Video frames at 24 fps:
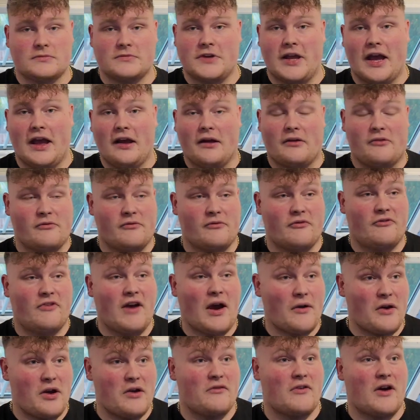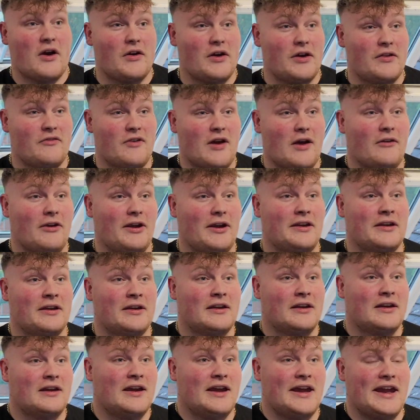Yeah, very, very, very
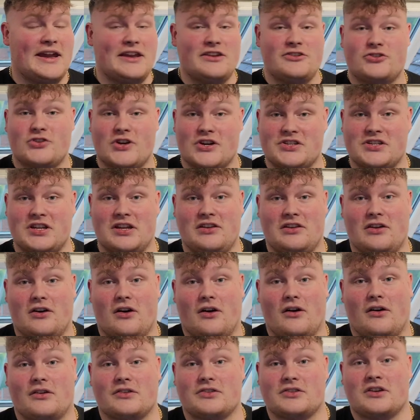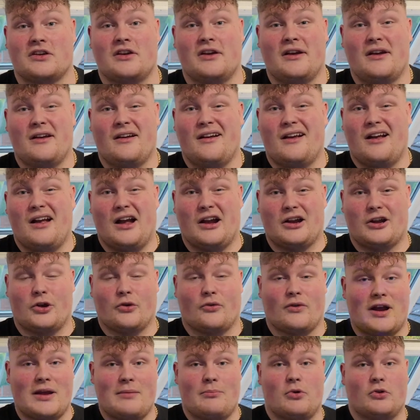interesting darts. A
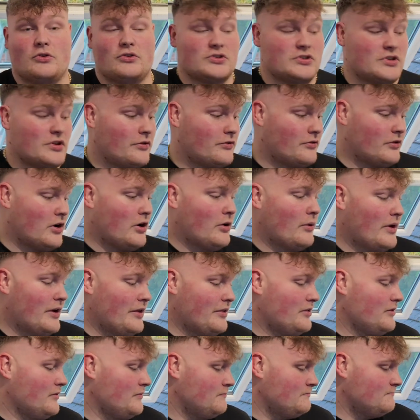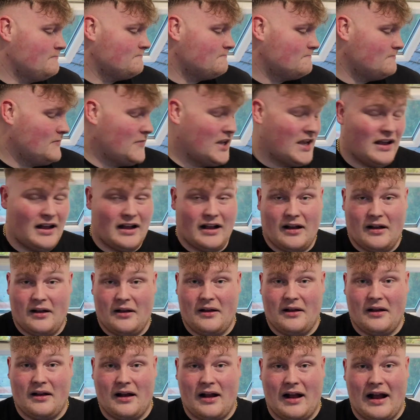great bunch to throw with.
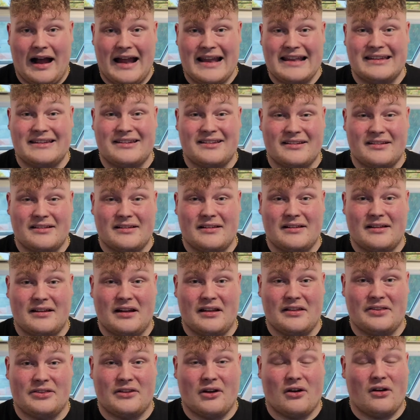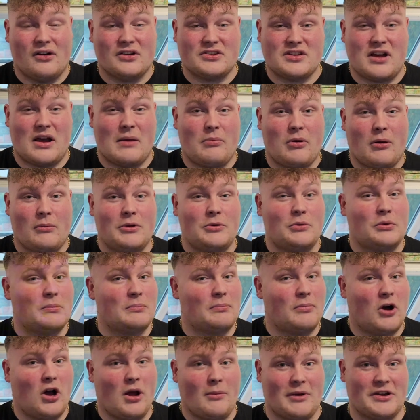And darts that I probably
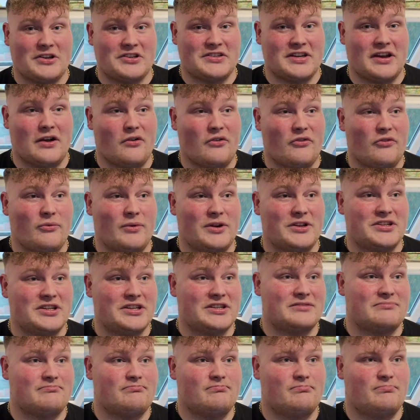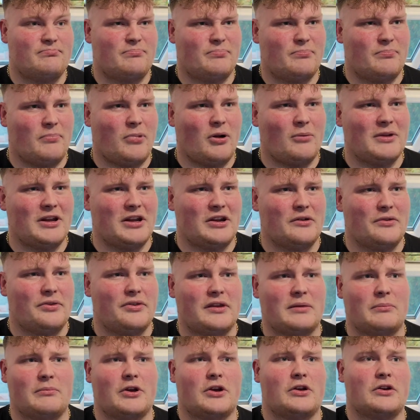wouldn't buy myself, which is probably a
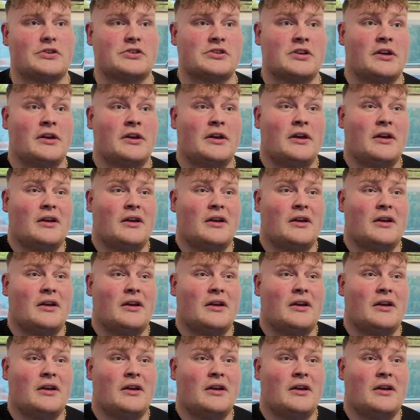good thing because